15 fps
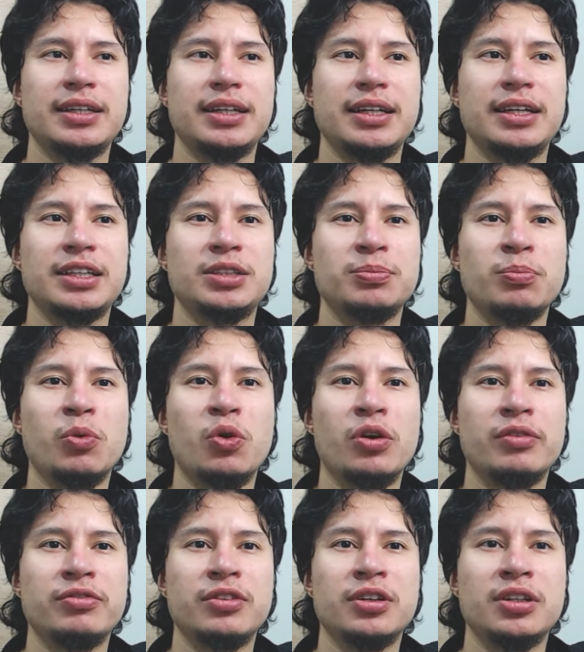It's more
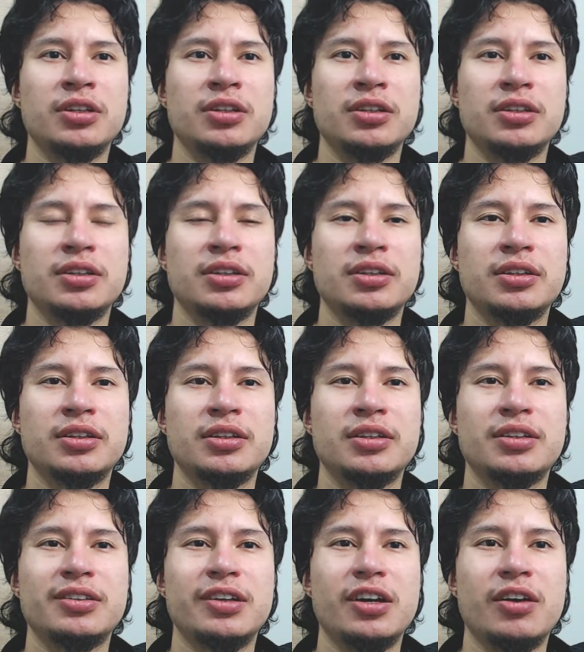of
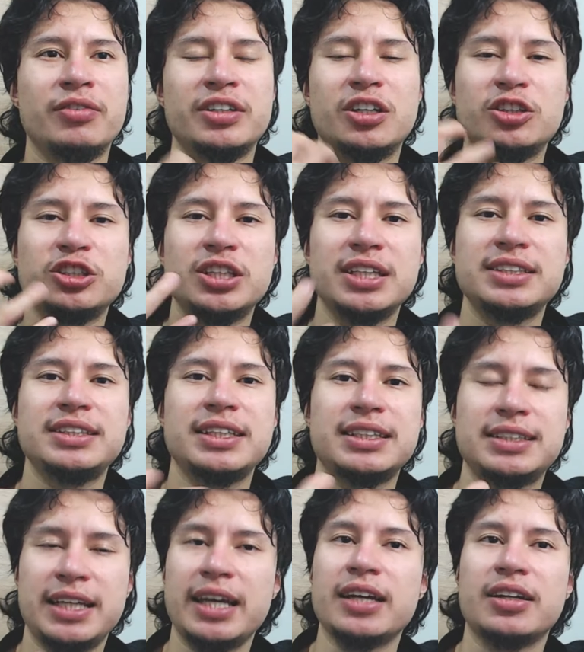an artistic
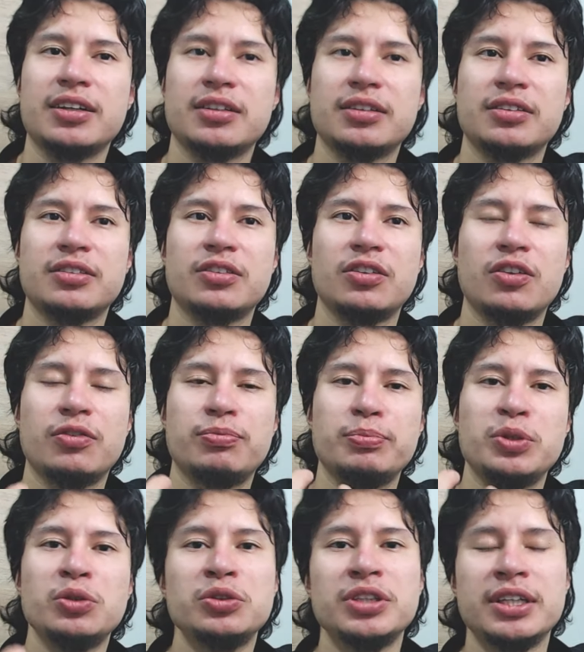take of
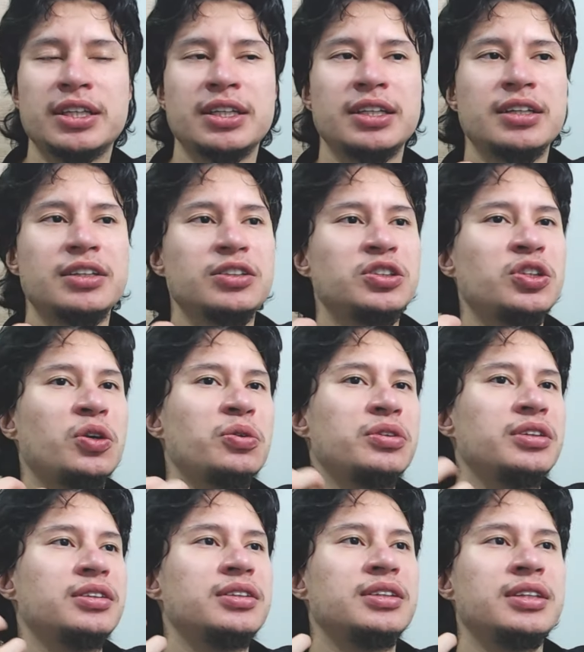music. So
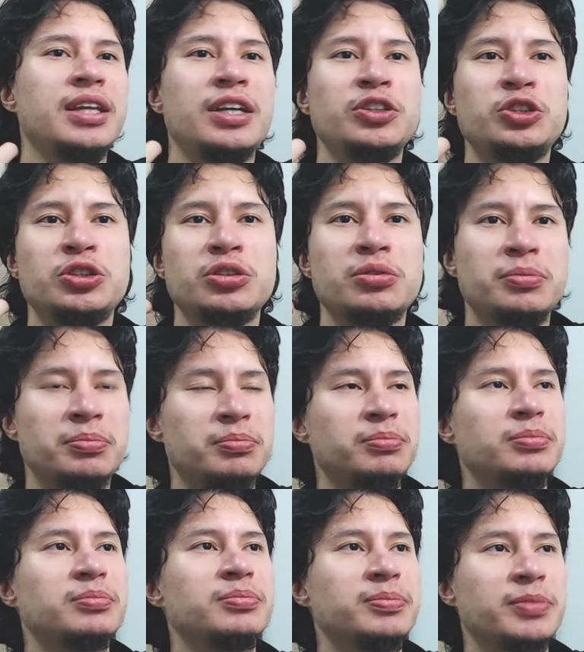they should
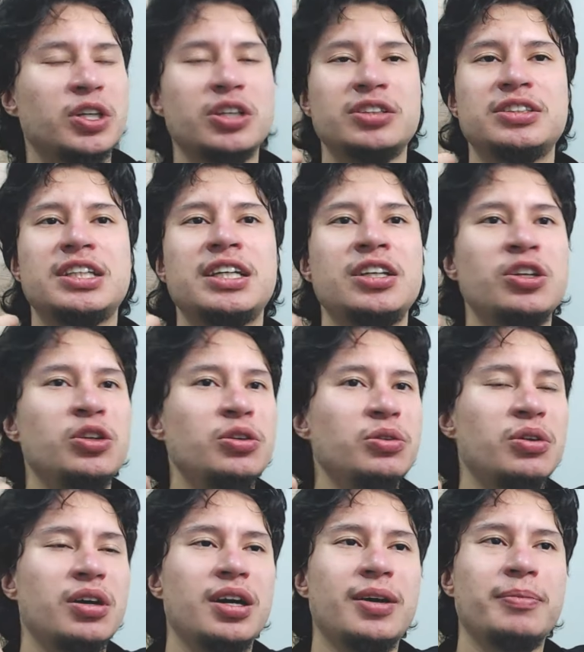continue
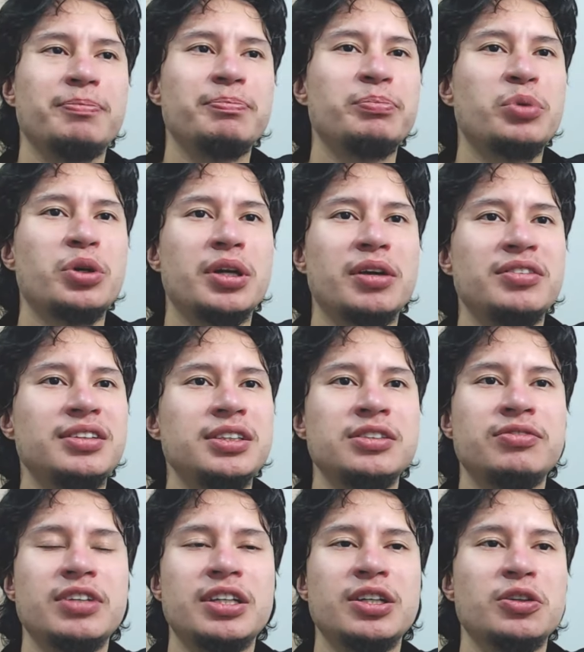to put out these
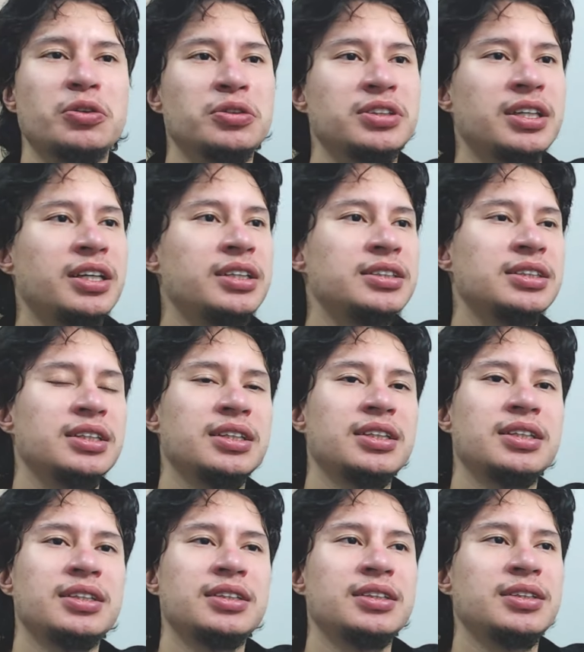videos, and
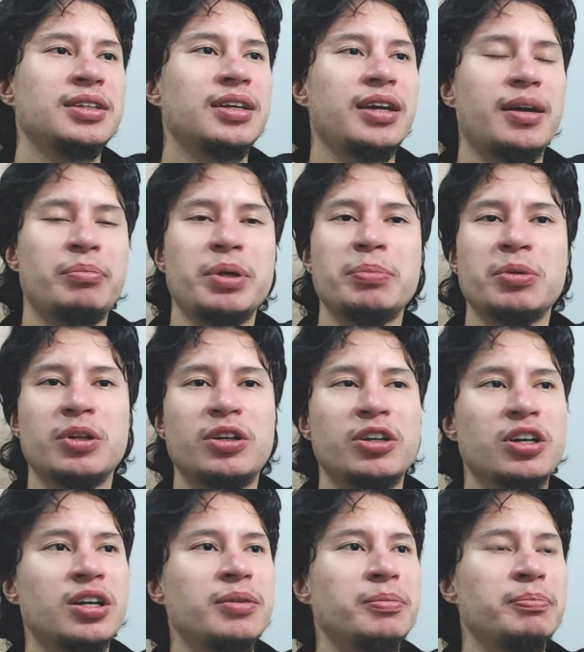people are
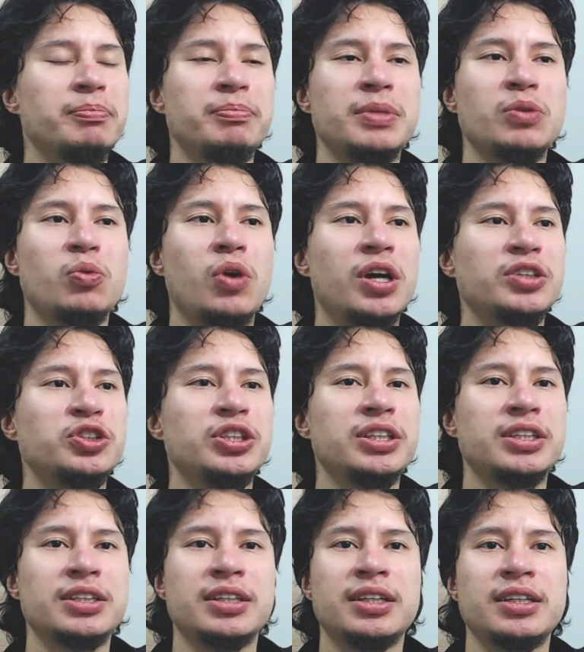gonna be
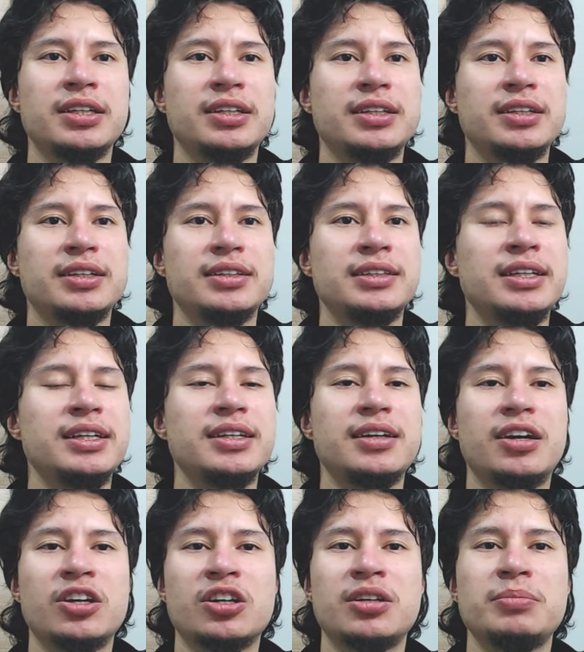watching. They
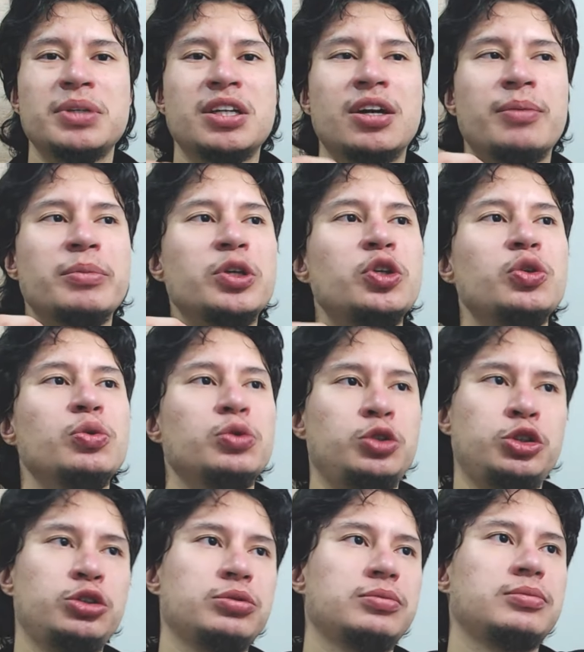are gonna become
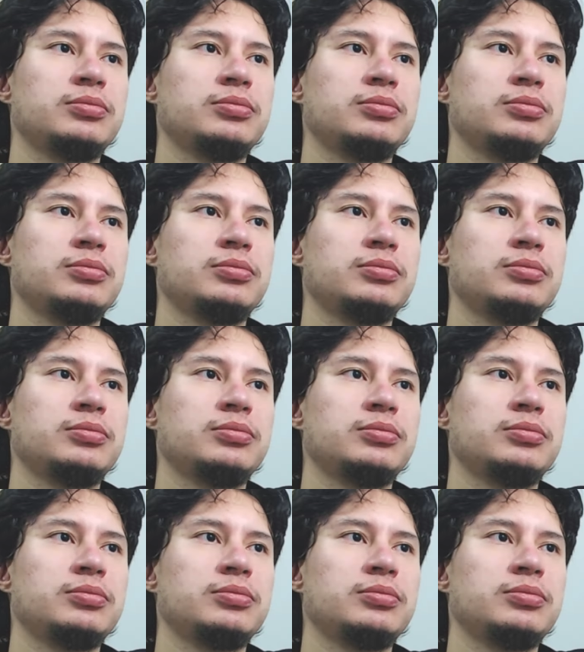huge.